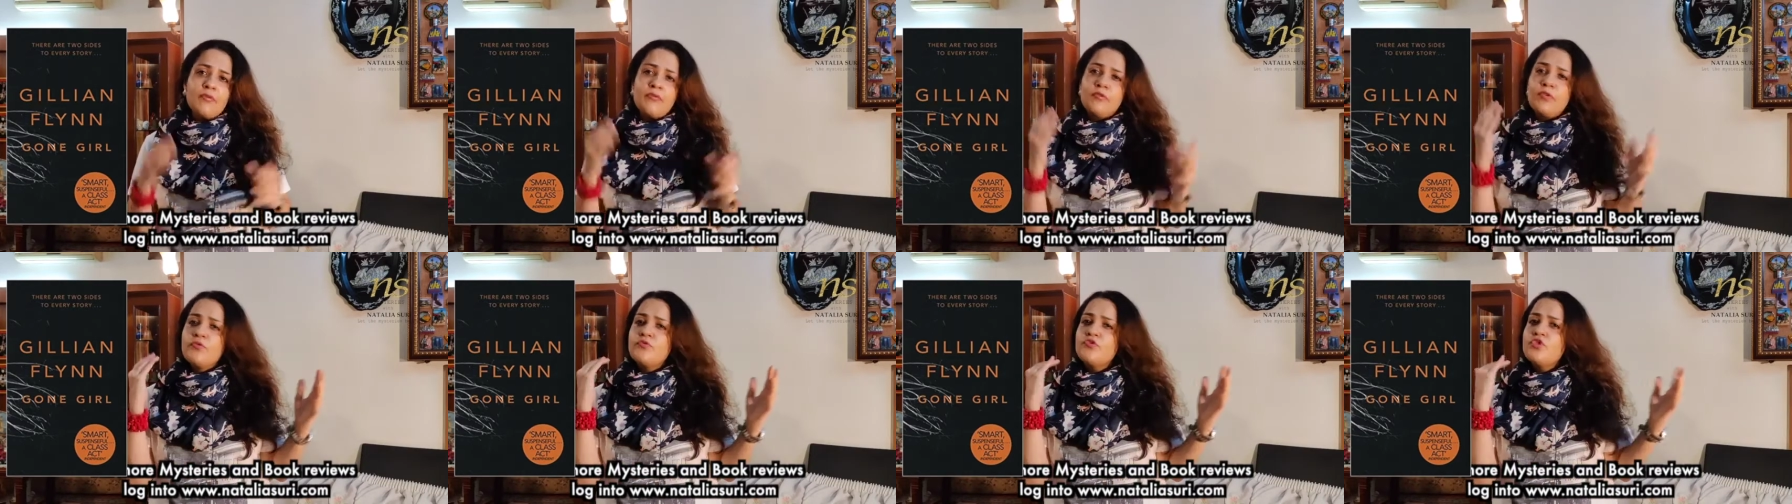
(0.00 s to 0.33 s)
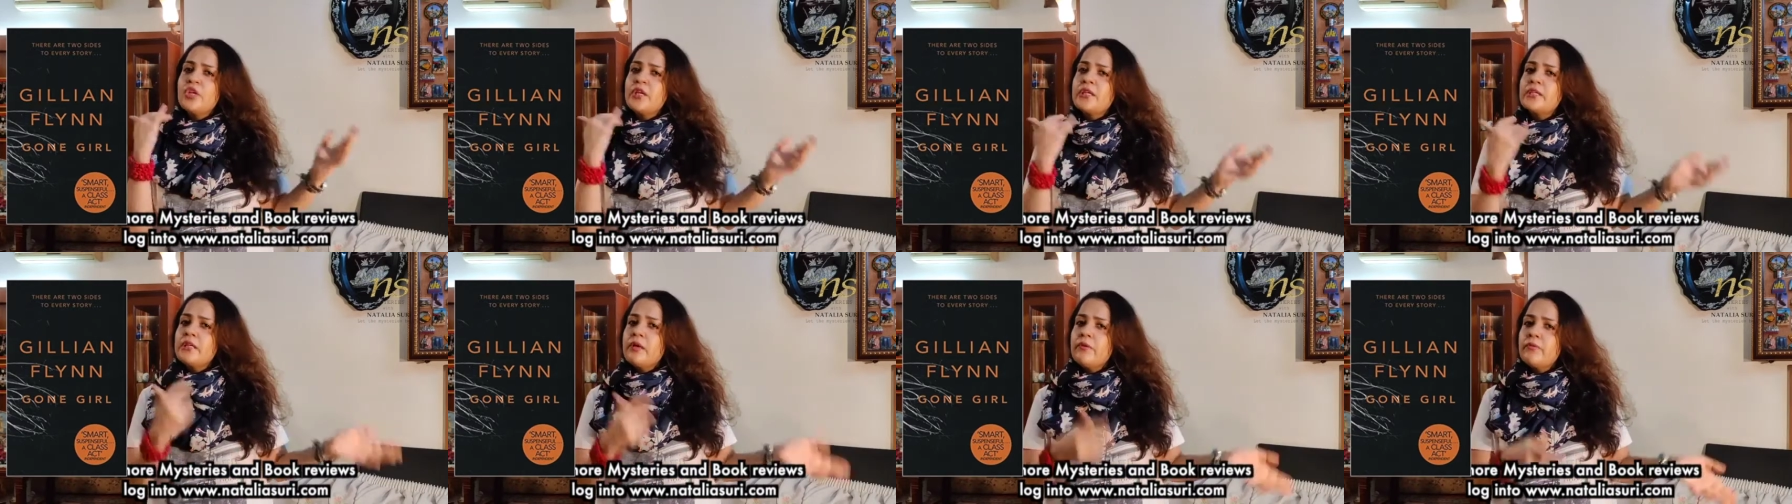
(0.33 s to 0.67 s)
If you've
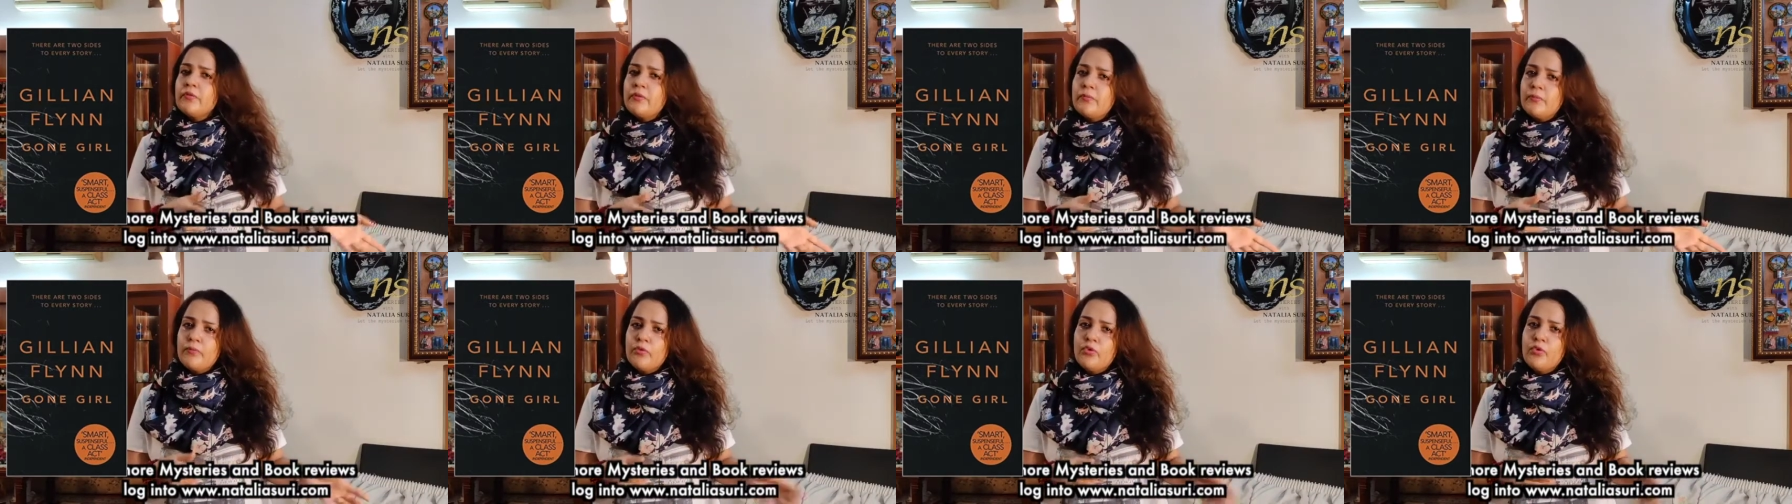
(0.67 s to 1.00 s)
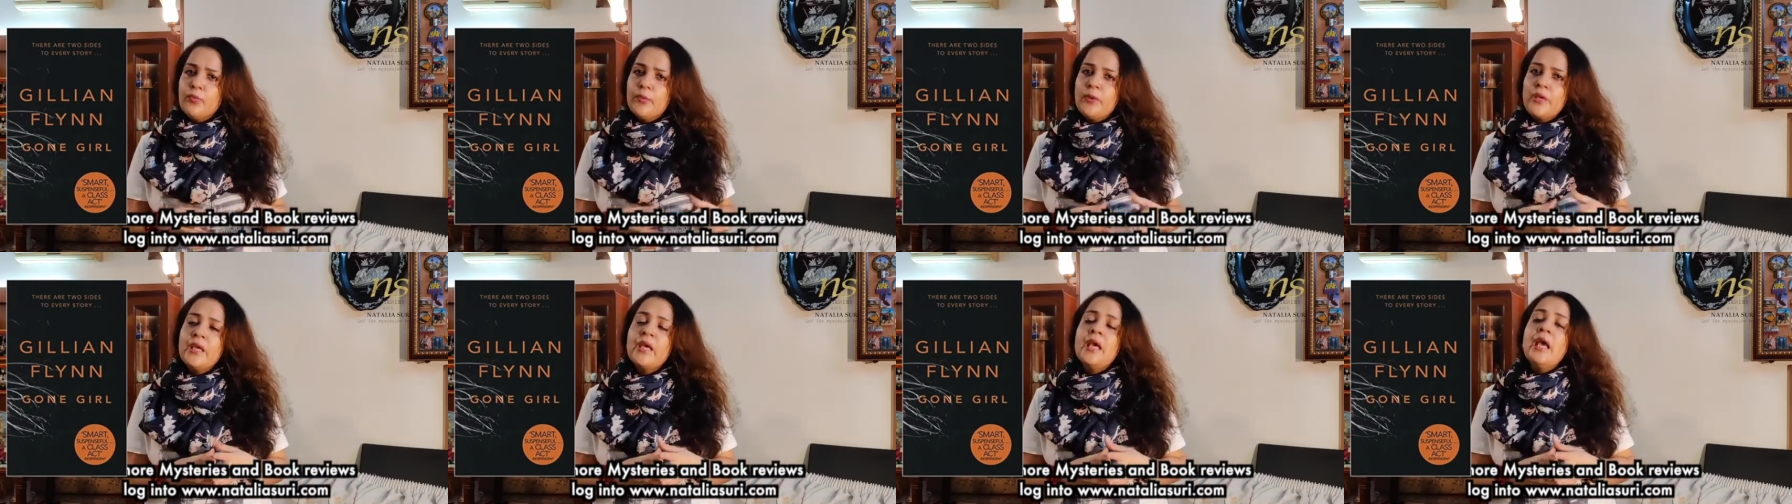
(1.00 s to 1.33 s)
checked out the
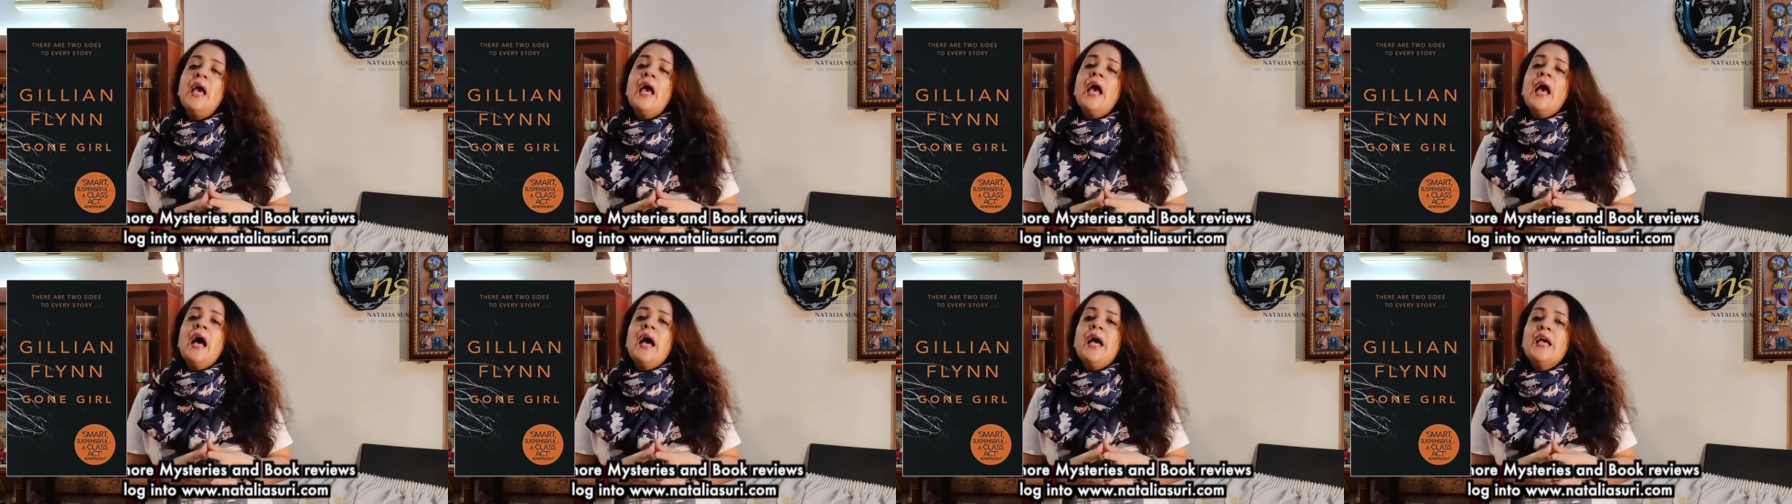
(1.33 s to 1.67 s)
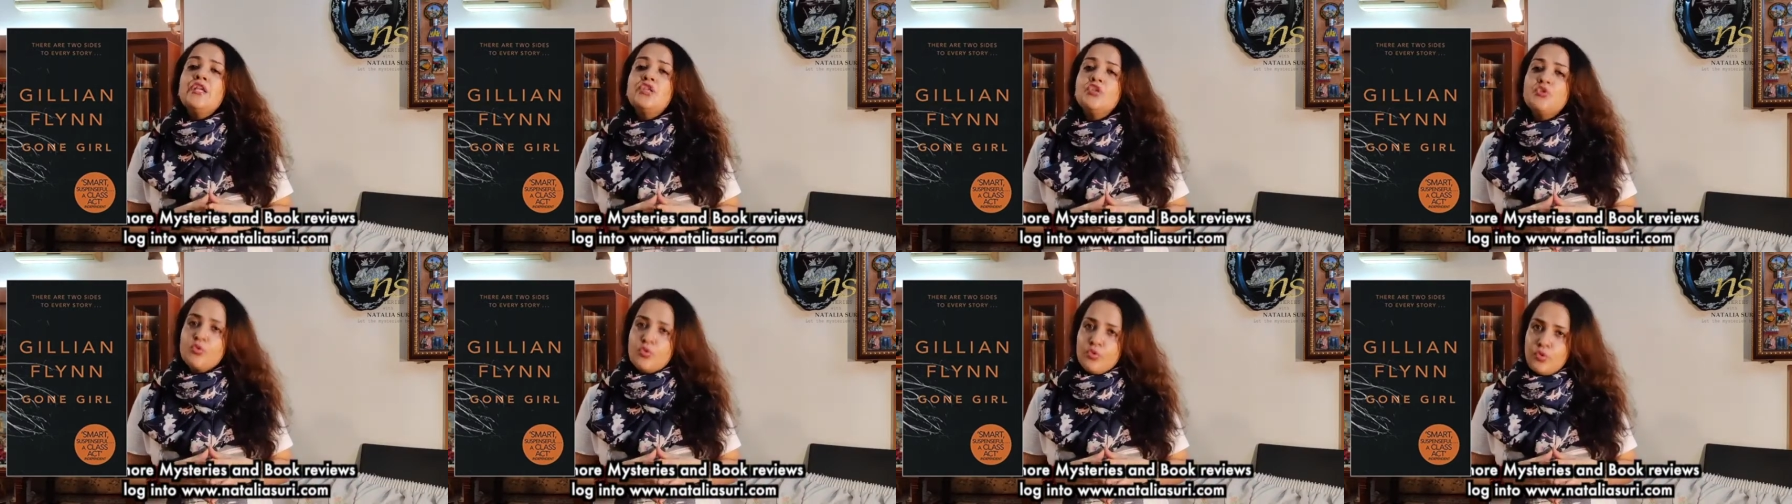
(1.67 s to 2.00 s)
movie,
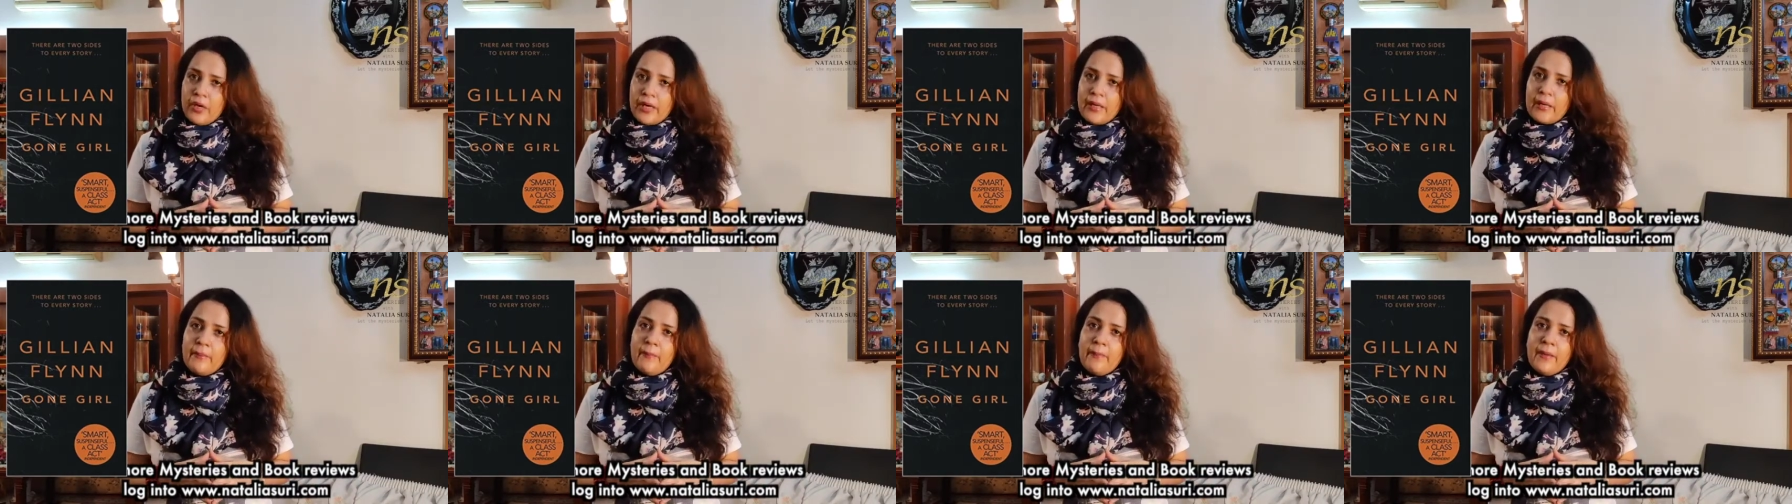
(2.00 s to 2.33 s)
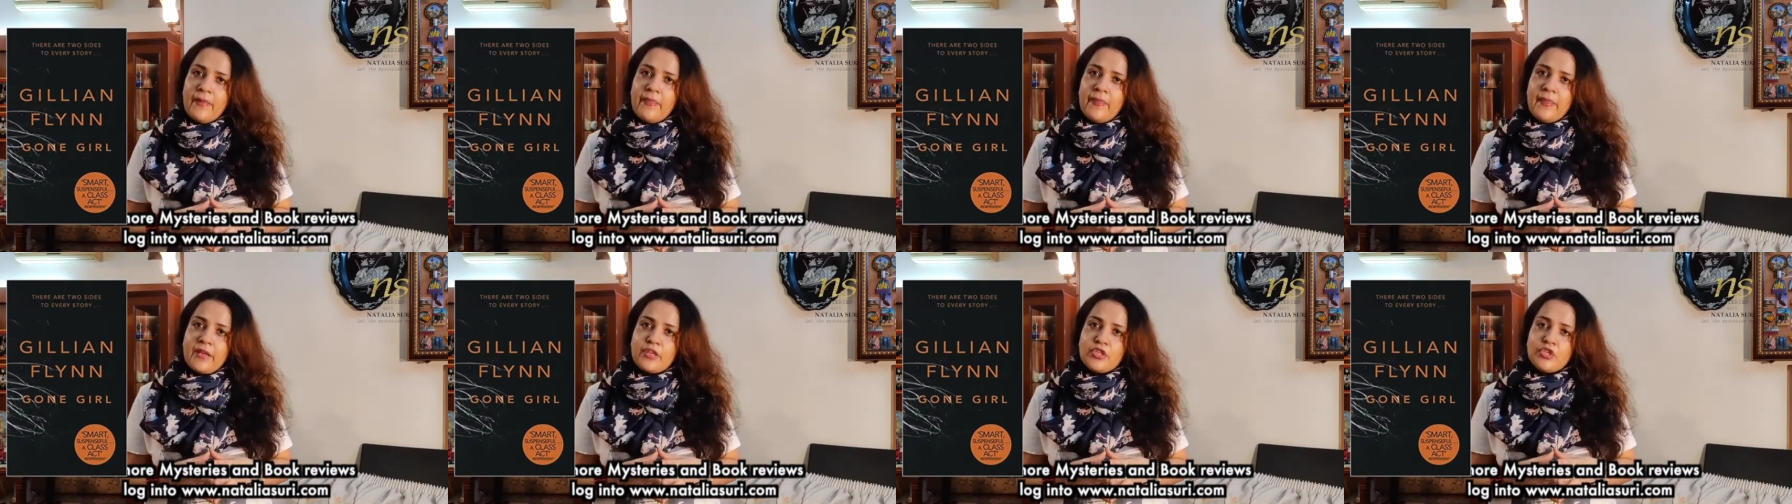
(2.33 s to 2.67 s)
I do
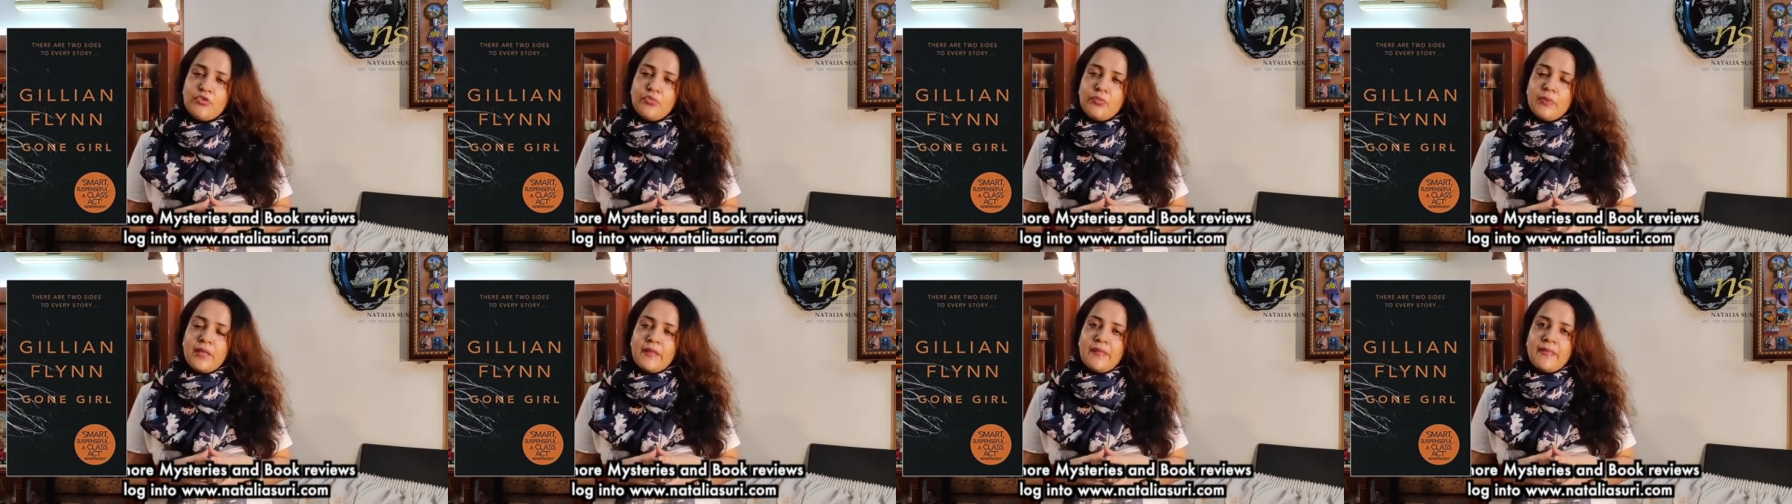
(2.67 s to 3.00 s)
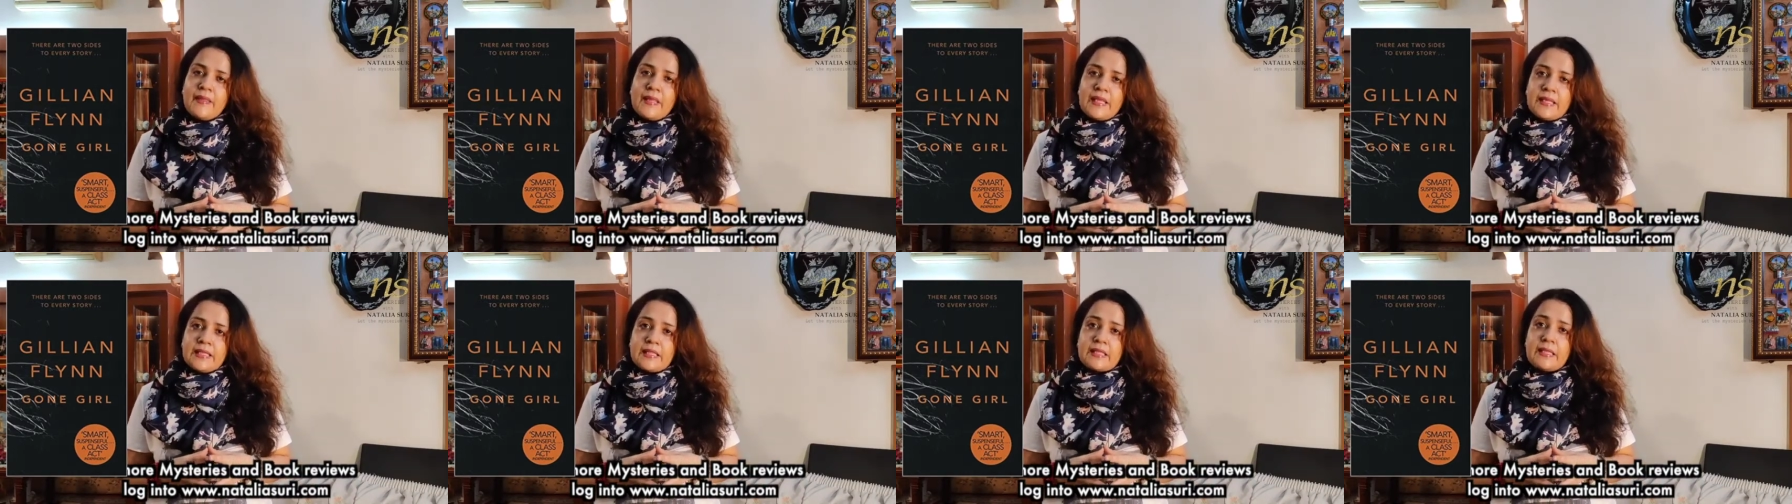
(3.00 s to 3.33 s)
recommend that you
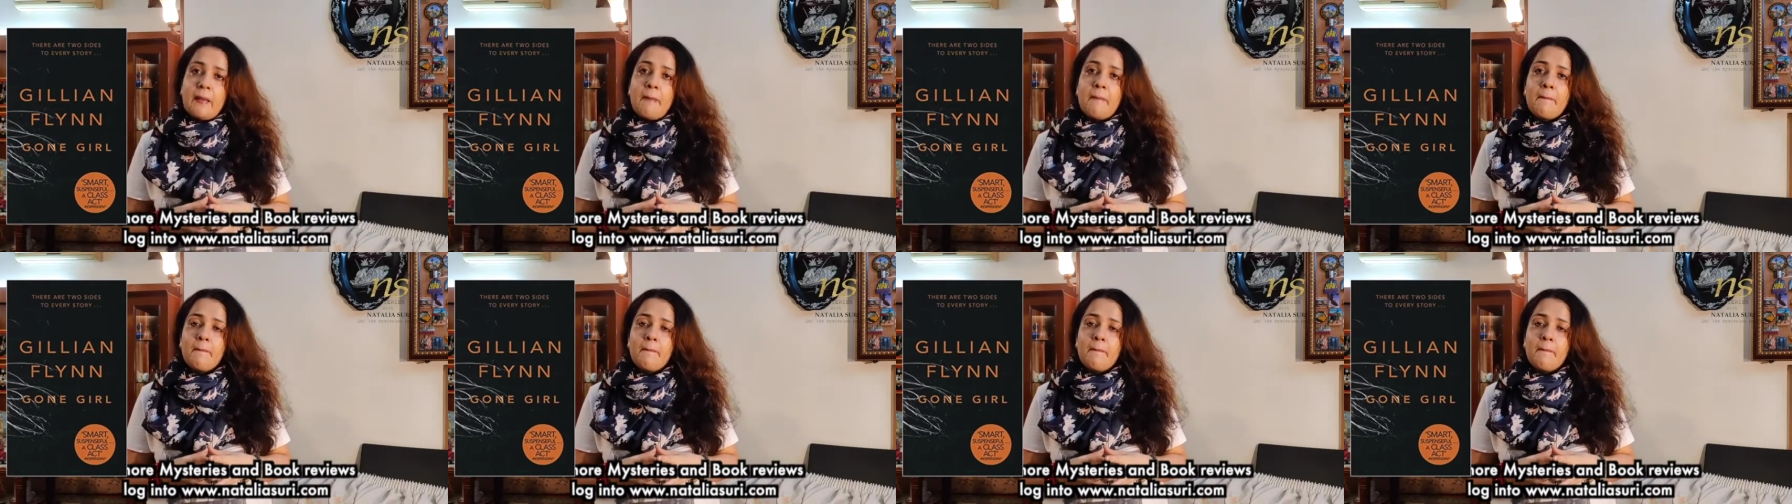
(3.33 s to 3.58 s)
read this